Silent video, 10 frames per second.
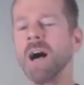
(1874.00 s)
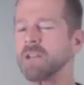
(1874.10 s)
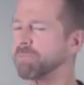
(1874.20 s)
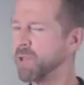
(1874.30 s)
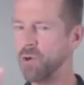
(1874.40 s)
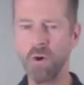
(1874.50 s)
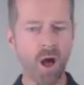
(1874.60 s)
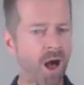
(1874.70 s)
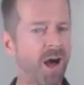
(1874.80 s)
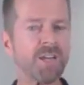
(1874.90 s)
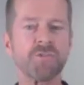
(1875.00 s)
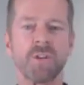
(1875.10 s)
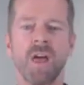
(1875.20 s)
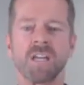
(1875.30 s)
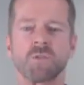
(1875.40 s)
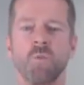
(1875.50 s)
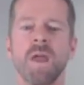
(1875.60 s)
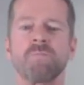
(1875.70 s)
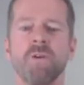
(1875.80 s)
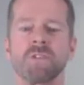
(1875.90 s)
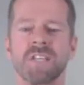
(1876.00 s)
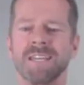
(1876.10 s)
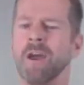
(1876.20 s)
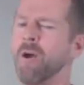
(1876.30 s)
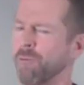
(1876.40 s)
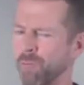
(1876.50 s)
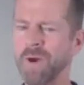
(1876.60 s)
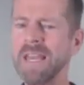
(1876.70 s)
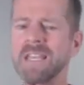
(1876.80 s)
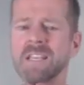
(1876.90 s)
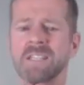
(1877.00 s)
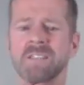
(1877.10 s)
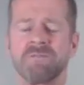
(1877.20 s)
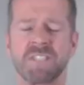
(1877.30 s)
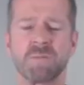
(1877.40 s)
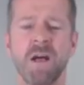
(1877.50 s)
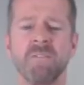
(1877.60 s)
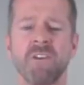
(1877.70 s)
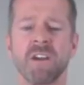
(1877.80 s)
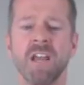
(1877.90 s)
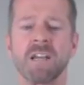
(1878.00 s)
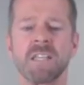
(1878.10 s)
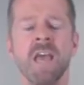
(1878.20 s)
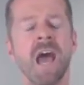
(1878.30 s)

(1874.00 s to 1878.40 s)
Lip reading: pure hydrolyzed whey protein really doesn't smell very nice,